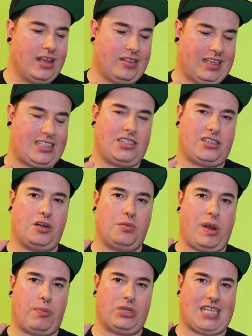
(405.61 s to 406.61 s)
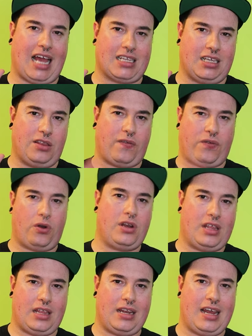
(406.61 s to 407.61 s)
This is going to be protecting the front
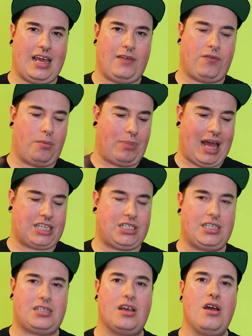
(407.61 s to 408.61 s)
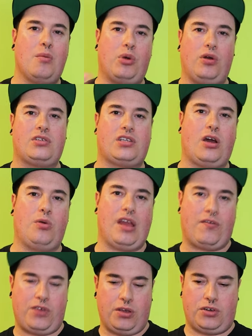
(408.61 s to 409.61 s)
of the knee from bashes, but also
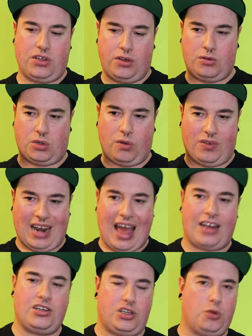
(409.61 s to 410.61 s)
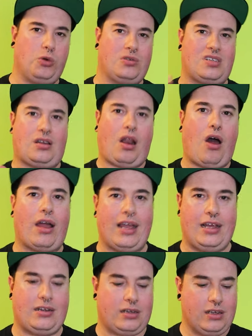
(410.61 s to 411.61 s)
if you do sort of land, you will
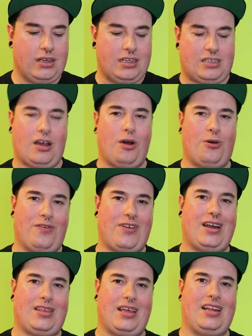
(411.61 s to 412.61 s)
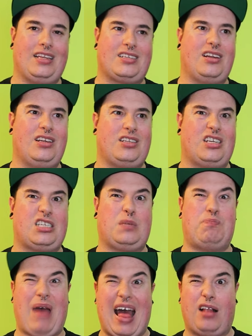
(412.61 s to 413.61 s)
slide. So if anything, it's going to
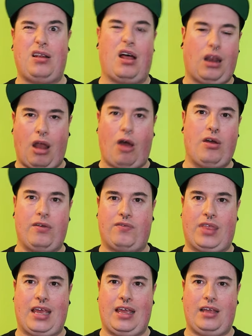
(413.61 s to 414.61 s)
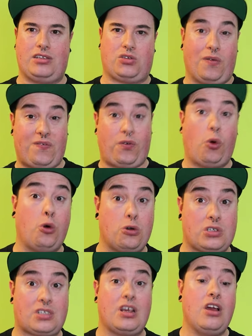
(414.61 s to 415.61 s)
dispel a lot of the sort of
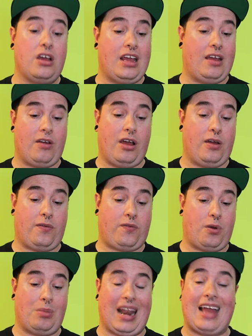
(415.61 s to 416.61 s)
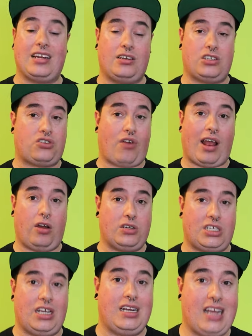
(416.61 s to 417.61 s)
force uh, from landing straight
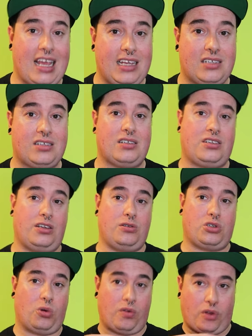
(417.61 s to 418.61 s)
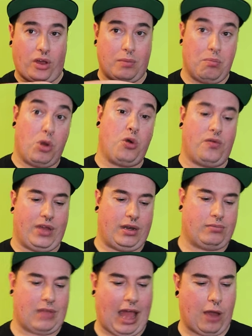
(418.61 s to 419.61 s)
onto your knees to sort of like
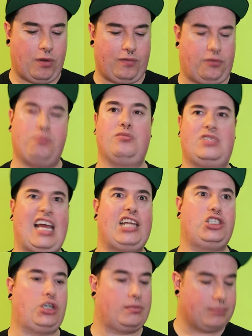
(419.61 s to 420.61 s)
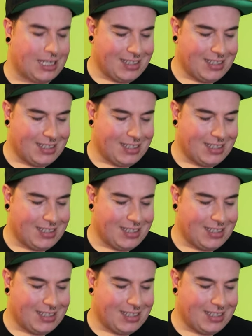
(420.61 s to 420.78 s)
moving out of danger.